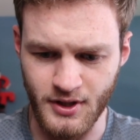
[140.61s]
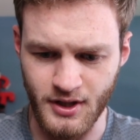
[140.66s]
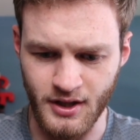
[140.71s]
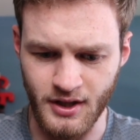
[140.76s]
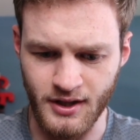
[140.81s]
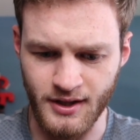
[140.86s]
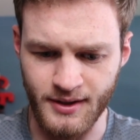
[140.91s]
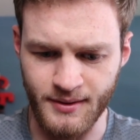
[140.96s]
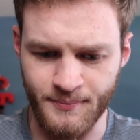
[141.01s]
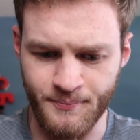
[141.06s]

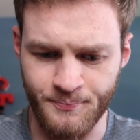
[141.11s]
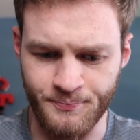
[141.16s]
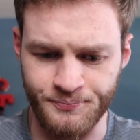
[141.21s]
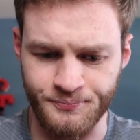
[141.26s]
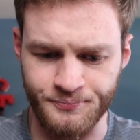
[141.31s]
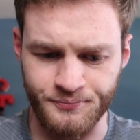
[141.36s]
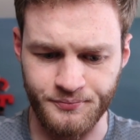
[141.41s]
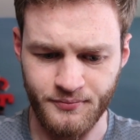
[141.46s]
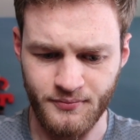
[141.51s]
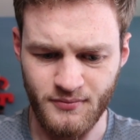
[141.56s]

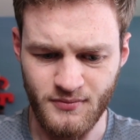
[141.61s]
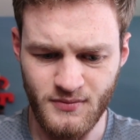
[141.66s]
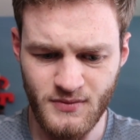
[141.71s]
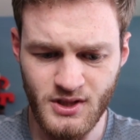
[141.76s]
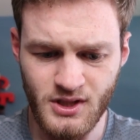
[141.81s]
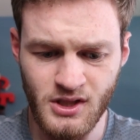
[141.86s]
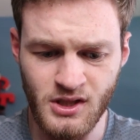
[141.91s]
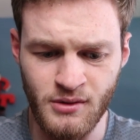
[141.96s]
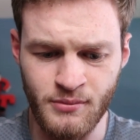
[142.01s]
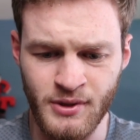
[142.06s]
Um,
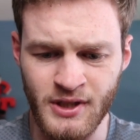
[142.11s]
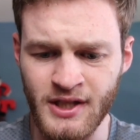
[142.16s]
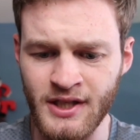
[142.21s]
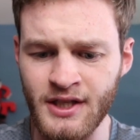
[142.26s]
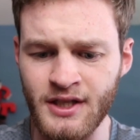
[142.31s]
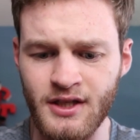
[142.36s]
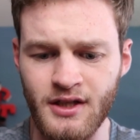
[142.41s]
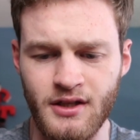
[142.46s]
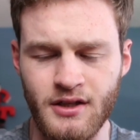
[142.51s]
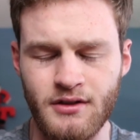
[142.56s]
but,
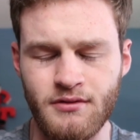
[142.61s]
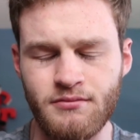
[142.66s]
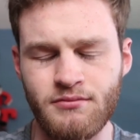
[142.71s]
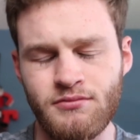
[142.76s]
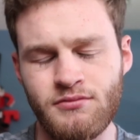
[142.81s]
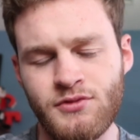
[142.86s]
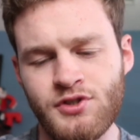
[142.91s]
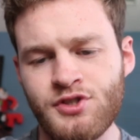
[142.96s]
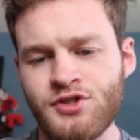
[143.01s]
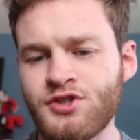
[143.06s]
like,
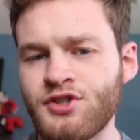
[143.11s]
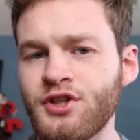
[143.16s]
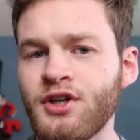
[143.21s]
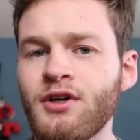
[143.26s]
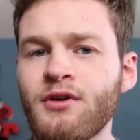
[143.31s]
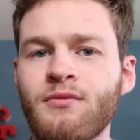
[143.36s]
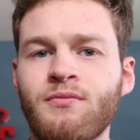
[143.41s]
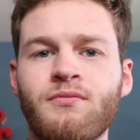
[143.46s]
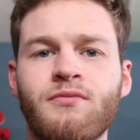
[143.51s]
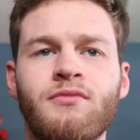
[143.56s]
just
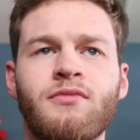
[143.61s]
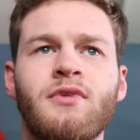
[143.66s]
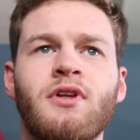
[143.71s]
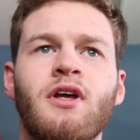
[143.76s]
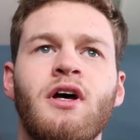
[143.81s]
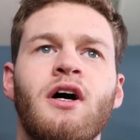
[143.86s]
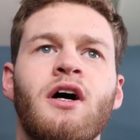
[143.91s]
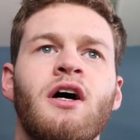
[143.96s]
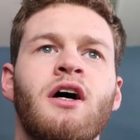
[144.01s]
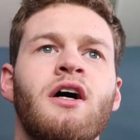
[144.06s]
chill.
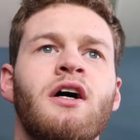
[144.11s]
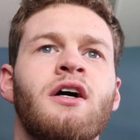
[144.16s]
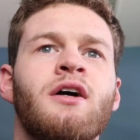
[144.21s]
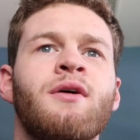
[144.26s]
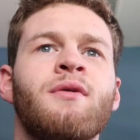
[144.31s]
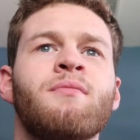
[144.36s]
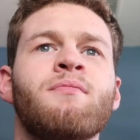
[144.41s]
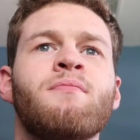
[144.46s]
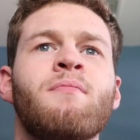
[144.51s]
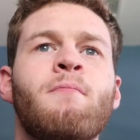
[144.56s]

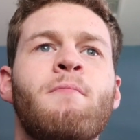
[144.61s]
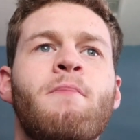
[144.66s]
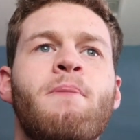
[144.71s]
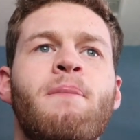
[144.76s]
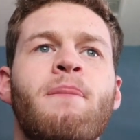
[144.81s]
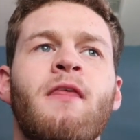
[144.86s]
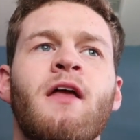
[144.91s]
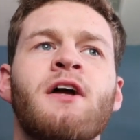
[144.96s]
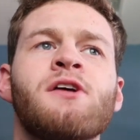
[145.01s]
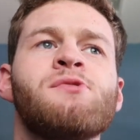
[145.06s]
Um,
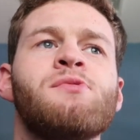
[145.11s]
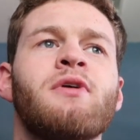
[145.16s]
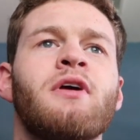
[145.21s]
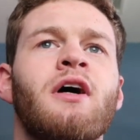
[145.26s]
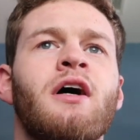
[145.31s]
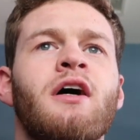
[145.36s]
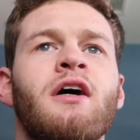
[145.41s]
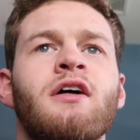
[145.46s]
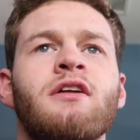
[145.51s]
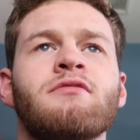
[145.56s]
next we
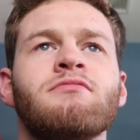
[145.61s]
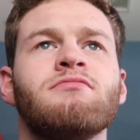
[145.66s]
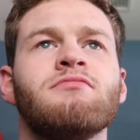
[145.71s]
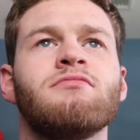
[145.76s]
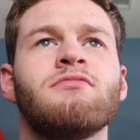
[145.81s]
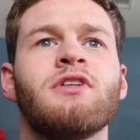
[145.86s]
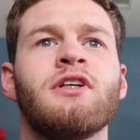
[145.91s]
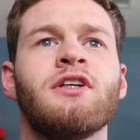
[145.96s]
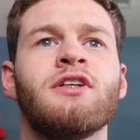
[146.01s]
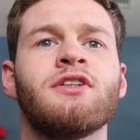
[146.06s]
got
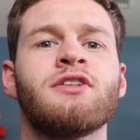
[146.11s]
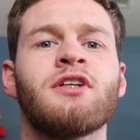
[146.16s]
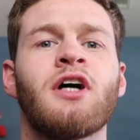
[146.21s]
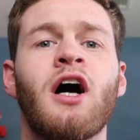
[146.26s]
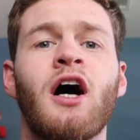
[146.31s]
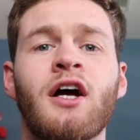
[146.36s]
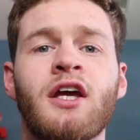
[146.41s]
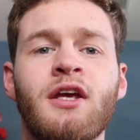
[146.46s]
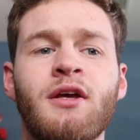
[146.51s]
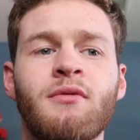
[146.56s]
is
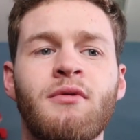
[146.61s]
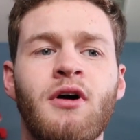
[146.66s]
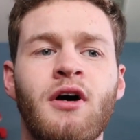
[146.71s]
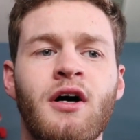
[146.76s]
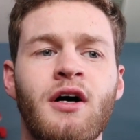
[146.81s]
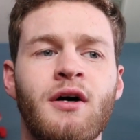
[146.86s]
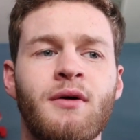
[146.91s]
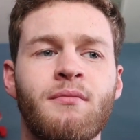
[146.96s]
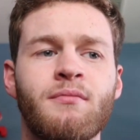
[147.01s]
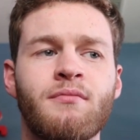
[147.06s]
hockey.
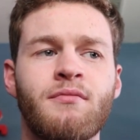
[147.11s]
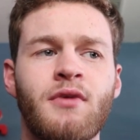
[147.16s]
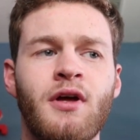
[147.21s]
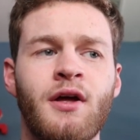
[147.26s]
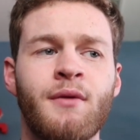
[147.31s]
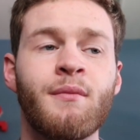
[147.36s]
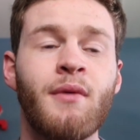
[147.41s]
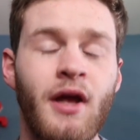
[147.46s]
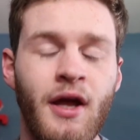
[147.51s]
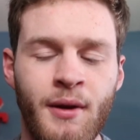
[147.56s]
Um,
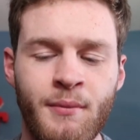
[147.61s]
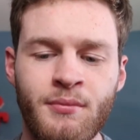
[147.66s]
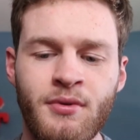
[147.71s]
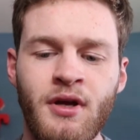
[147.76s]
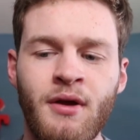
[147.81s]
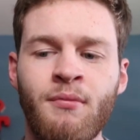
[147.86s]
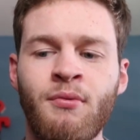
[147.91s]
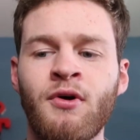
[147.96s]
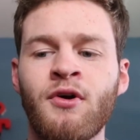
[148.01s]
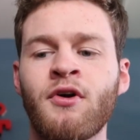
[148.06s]

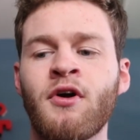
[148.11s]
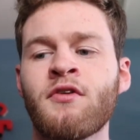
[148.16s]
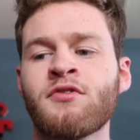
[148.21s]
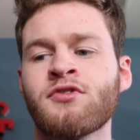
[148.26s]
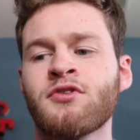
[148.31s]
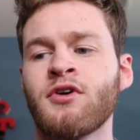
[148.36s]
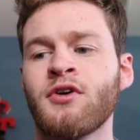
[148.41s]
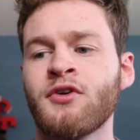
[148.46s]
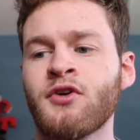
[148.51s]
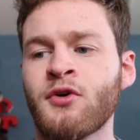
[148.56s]
NBA
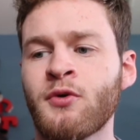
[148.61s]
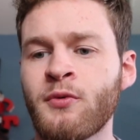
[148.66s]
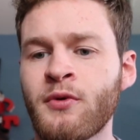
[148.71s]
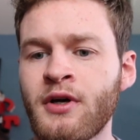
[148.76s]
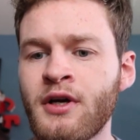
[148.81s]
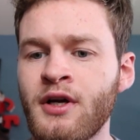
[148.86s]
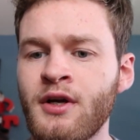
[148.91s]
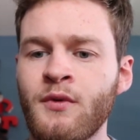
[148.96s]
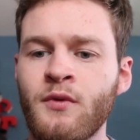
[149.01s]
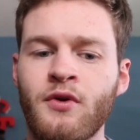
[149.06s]
playoffs are
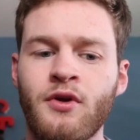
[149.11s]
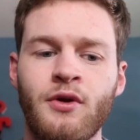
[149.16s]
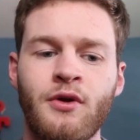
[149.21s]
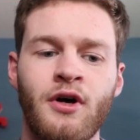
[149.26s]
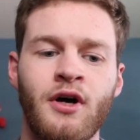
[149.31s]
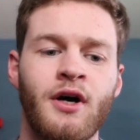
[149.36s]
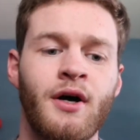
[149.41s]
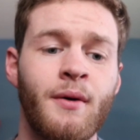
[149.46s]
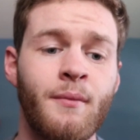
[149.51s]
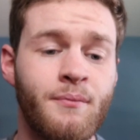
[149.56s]
underway.
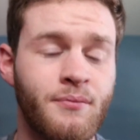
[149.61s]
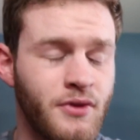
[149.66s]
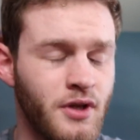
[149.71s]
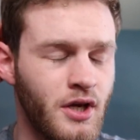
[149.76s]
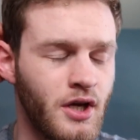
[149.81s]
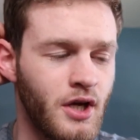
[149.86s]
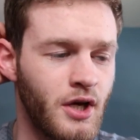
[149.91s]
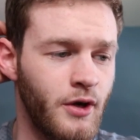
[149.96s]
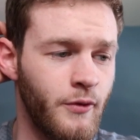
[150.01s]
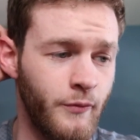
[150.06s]
Um,
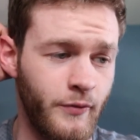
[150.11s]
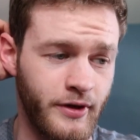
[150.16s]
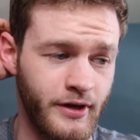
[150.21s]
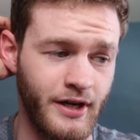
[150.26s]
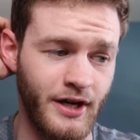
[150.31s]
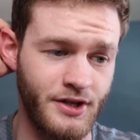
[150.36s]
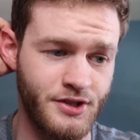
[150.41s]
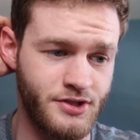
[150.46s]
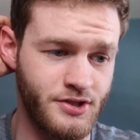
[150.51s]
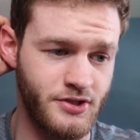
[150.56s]
we
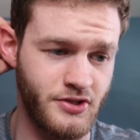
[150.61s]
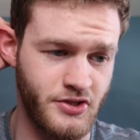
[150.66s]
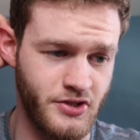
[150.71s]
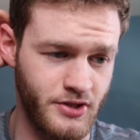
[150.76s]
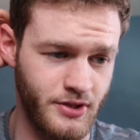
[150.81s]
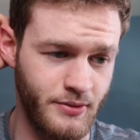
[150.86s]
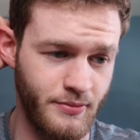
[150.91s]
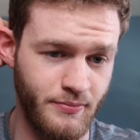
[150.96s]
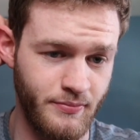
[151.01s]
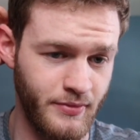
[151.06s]
got
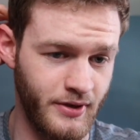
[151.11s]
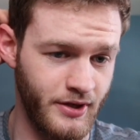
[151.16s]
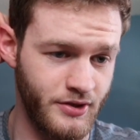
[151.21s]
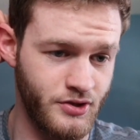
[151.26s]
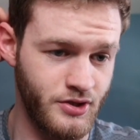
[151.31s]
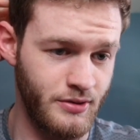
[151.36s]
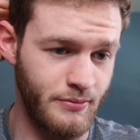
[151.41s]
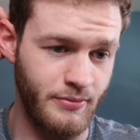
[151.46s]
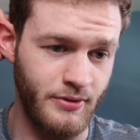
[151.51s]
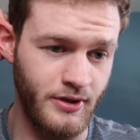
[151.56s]
some
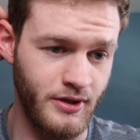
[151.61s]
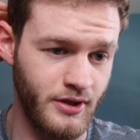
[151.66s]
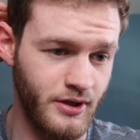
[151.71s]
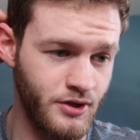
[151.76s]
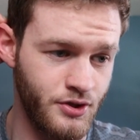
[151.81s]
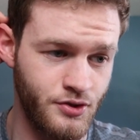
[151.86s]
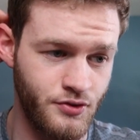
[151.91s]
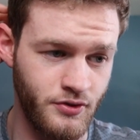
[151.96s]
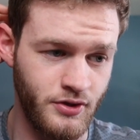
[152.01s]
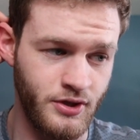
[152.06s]
actually big
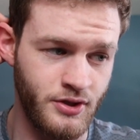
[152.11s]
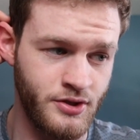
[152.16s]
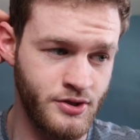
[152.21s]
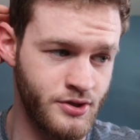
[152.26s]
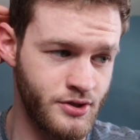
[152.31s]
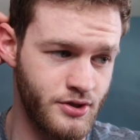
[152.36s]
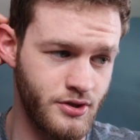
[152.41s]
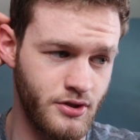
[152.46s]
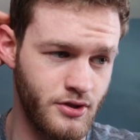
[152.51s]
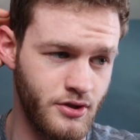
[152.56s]

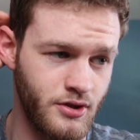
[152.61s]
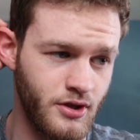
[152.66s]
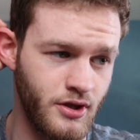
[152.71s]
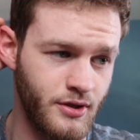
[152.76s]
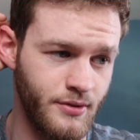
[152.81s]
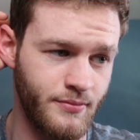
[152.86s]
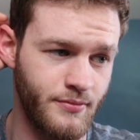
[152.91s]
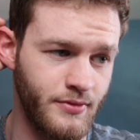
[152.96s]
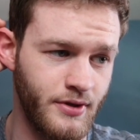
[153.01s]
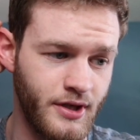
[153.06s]
injuries
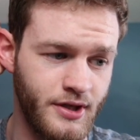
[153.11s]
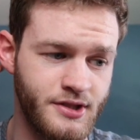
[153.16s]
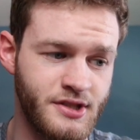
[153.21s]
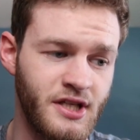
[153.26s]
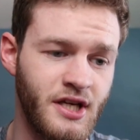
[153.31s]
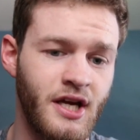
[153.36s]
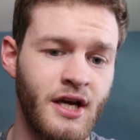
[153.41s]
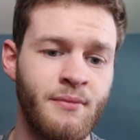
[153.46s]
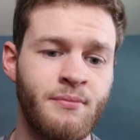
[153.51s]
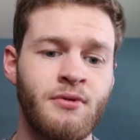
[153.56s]
um,
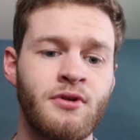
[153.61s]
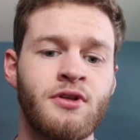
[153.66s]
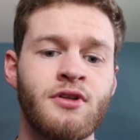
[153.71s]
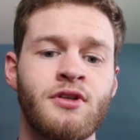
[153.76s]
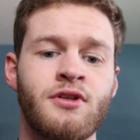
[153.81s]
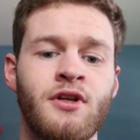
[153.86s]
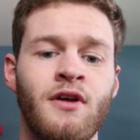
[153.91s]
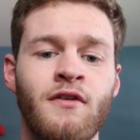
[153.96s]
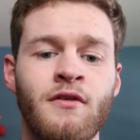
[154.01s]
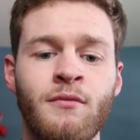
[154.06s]

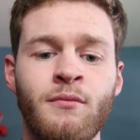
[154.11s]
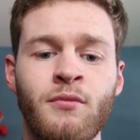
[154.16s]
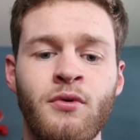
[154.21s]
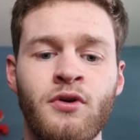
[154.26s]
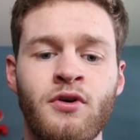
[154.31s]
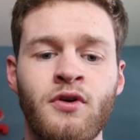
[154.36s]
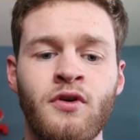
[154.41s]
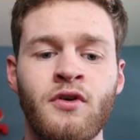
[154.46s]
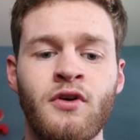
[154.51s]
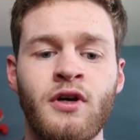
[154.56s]
happened. Devin
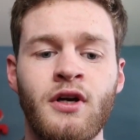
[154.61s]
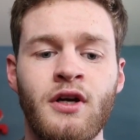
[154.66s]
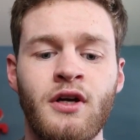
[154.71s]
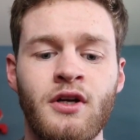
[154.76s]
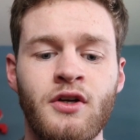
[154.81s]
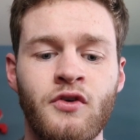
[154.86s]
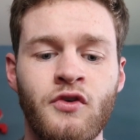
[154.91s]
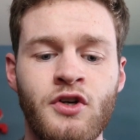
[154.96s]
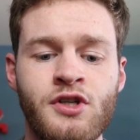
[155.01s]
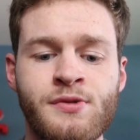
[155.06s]
Booker
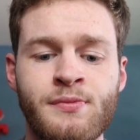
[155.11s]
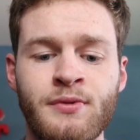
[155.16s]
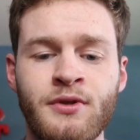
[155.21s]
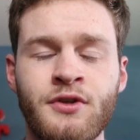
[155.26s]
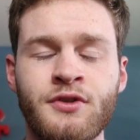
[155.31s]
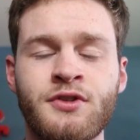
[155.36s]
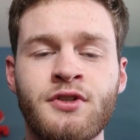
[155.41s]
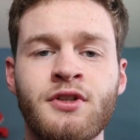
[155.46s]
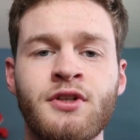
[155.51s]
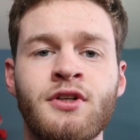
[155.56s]
and Khris
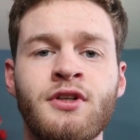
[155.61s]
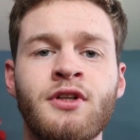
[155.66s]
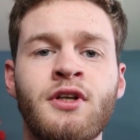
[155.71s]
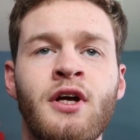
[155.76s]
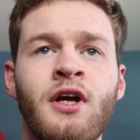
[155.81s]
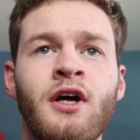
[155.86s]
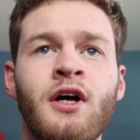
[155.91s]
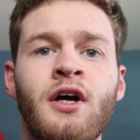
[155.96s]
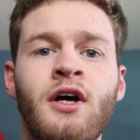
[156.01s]
Middleton.